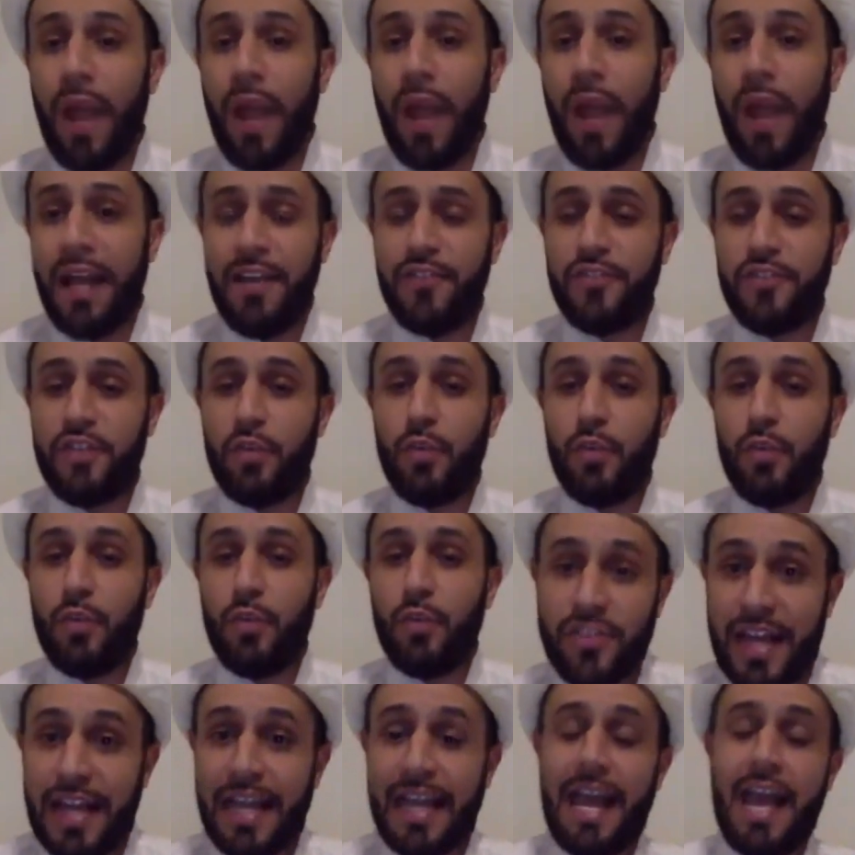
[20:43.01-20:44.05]
ways in
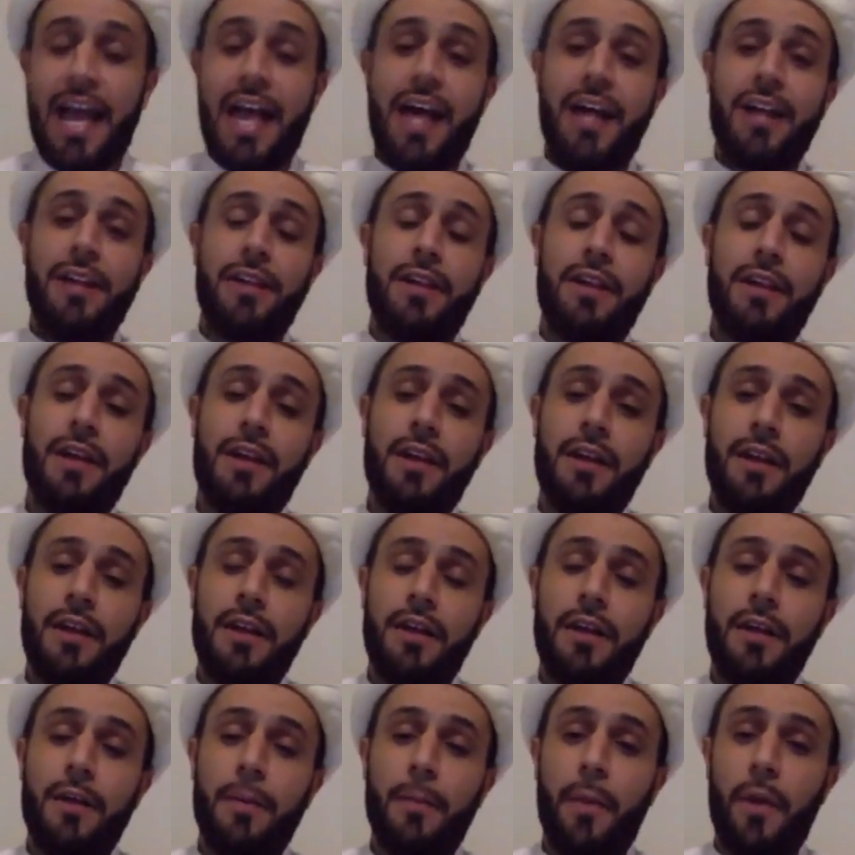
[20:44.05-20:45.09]
which they can
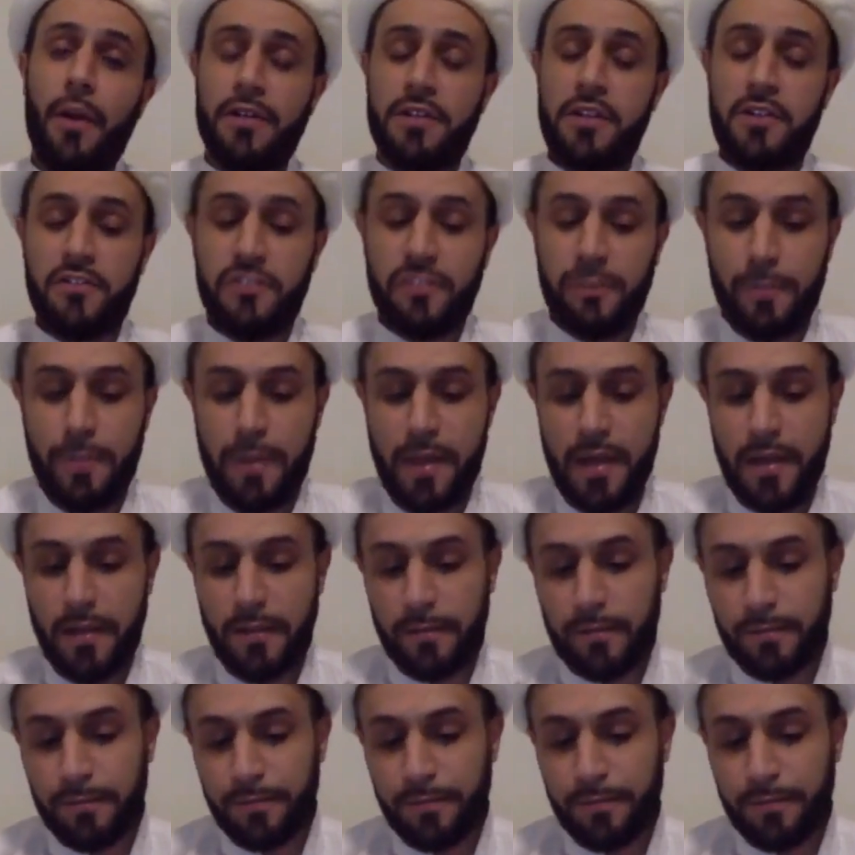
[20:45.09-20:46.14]

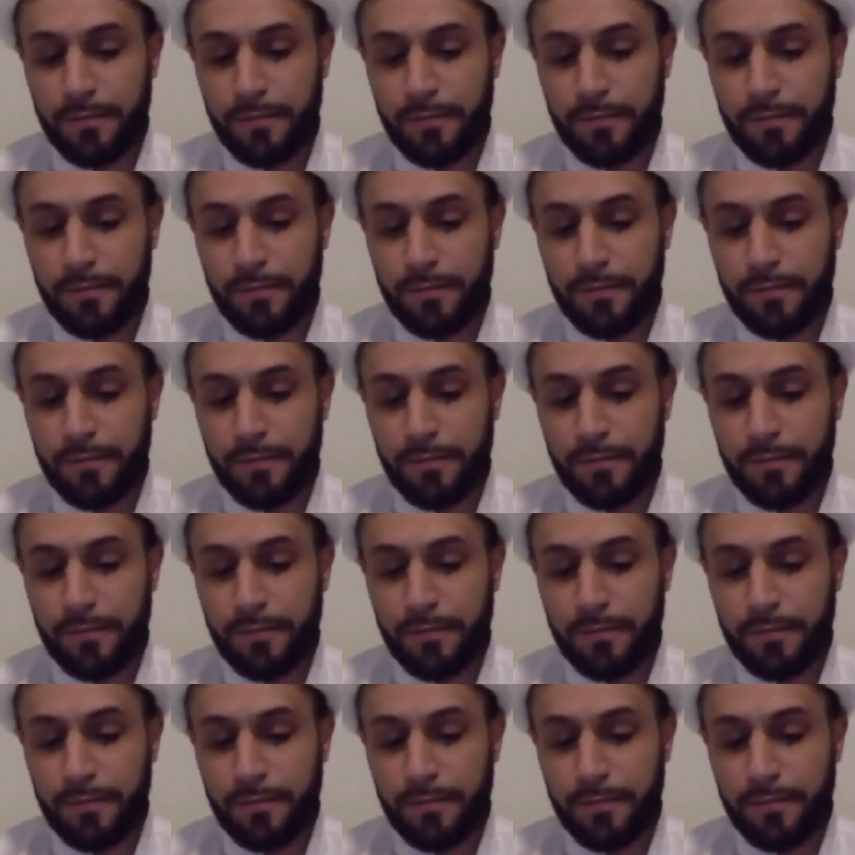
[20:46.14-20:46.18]
participate.